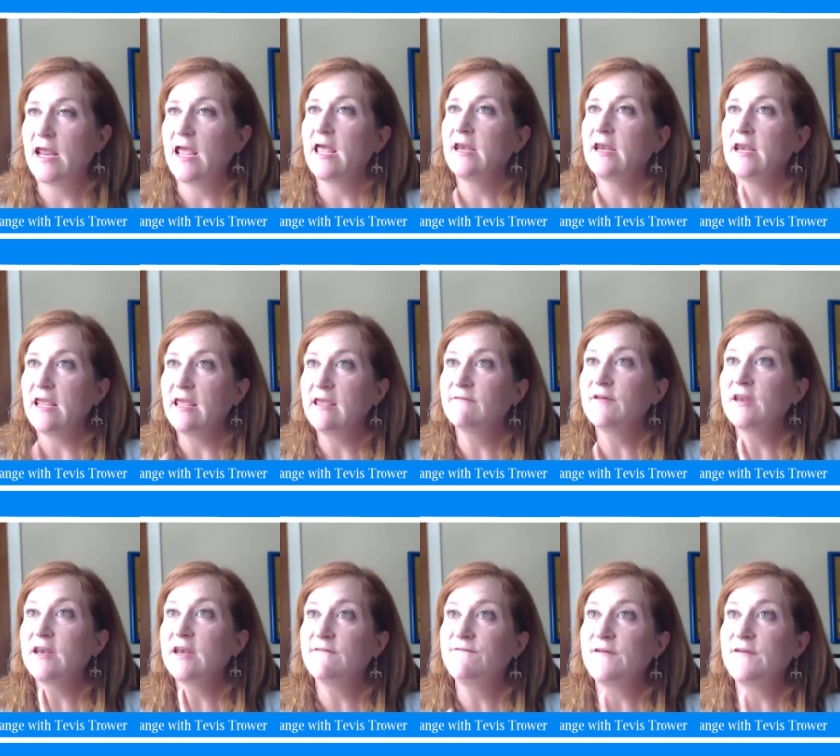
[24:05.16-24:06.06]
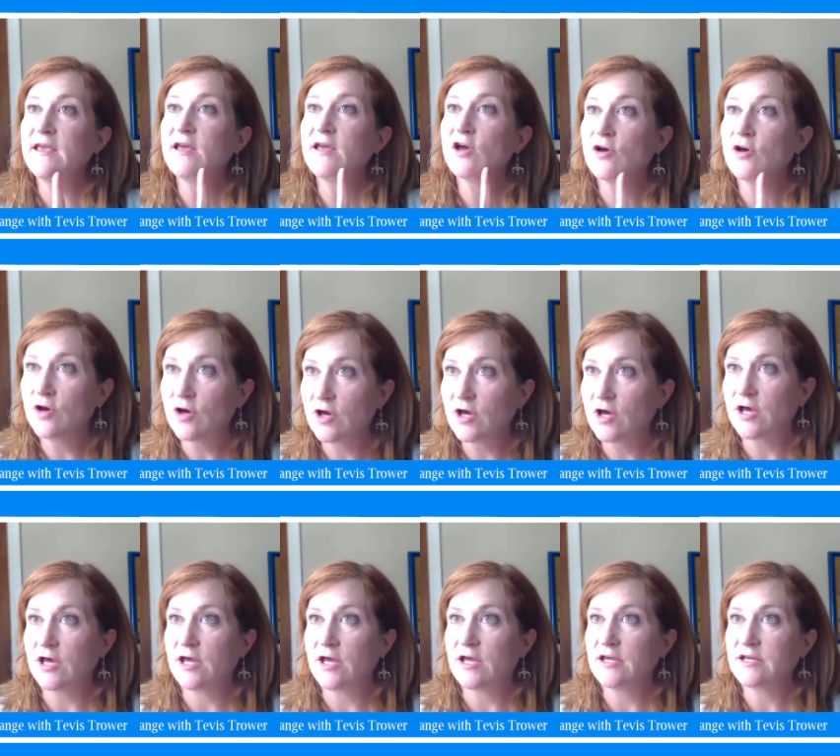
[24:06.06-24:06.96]
And even if he
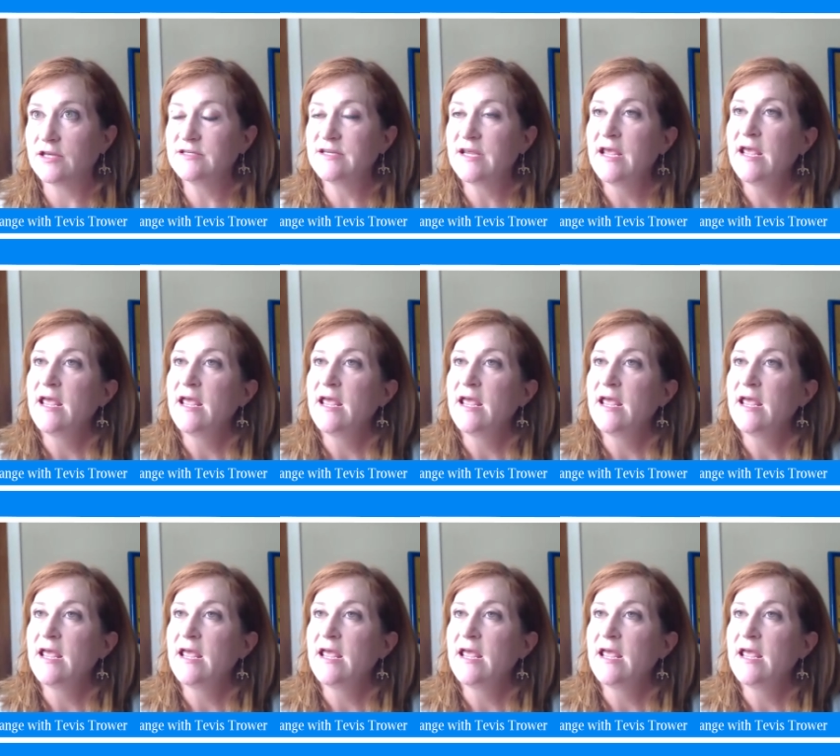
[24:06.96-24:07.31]
could